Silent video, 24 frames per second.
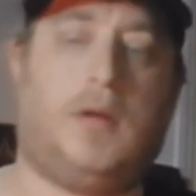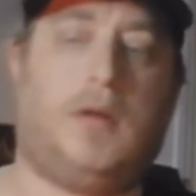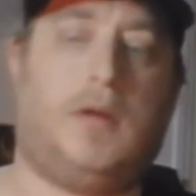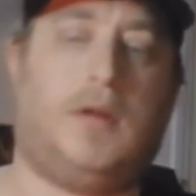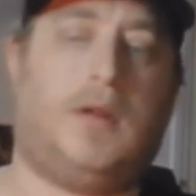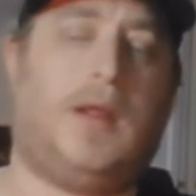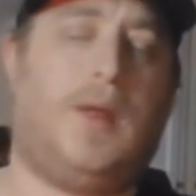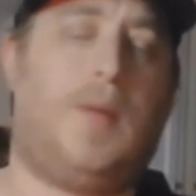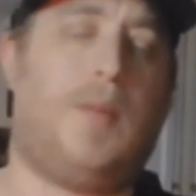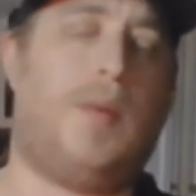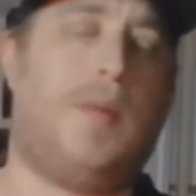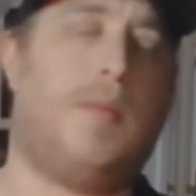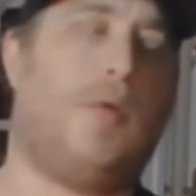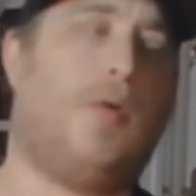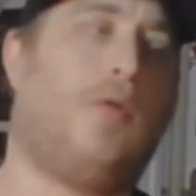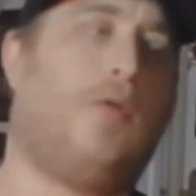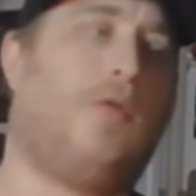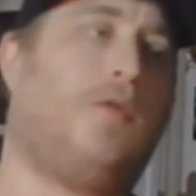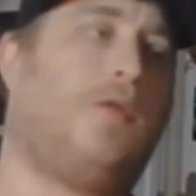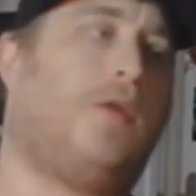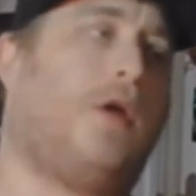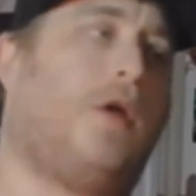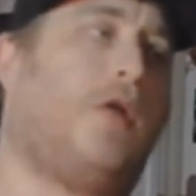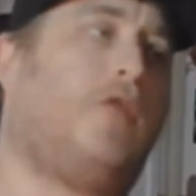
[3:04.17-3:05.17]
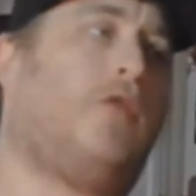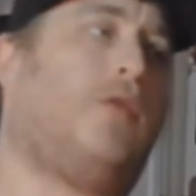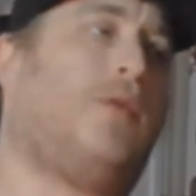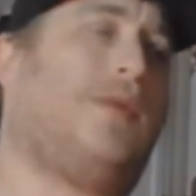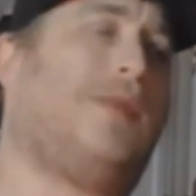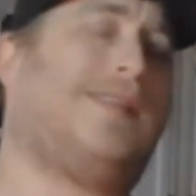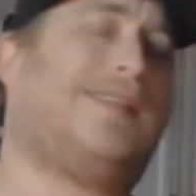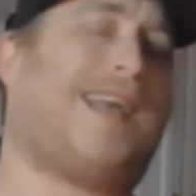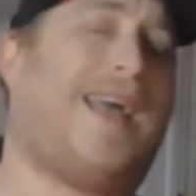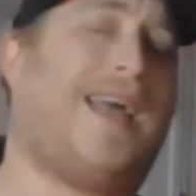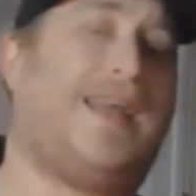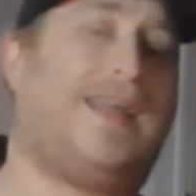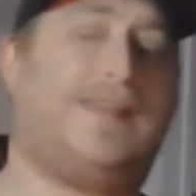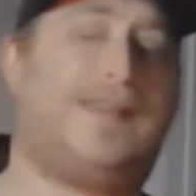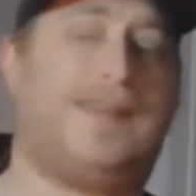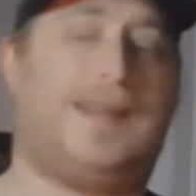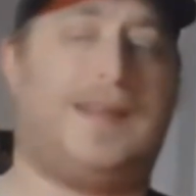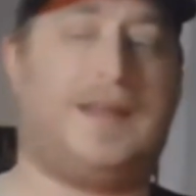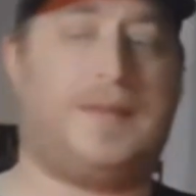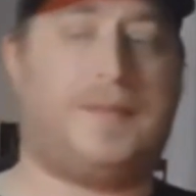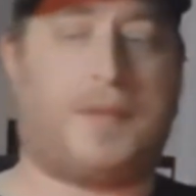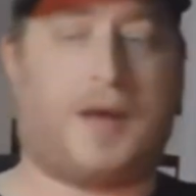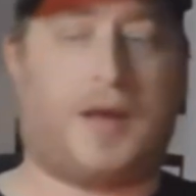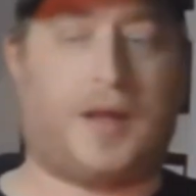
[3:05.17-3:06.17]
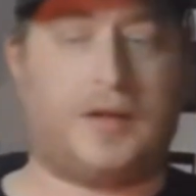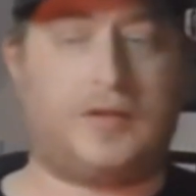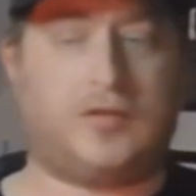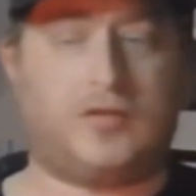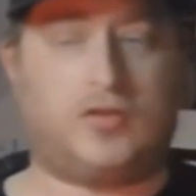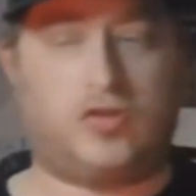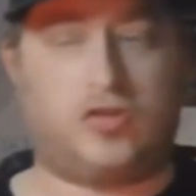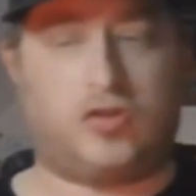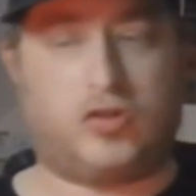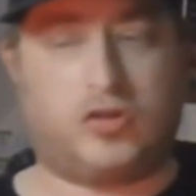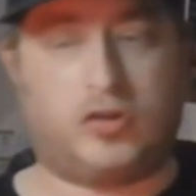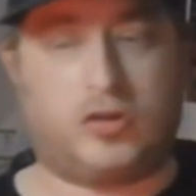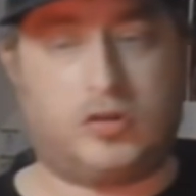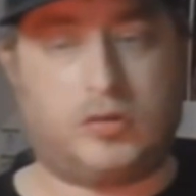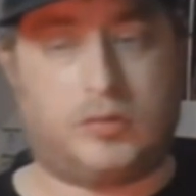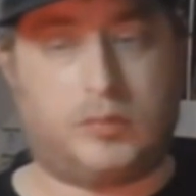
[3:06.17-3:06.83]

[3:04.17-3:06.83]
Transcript: Then we move to a tag team match.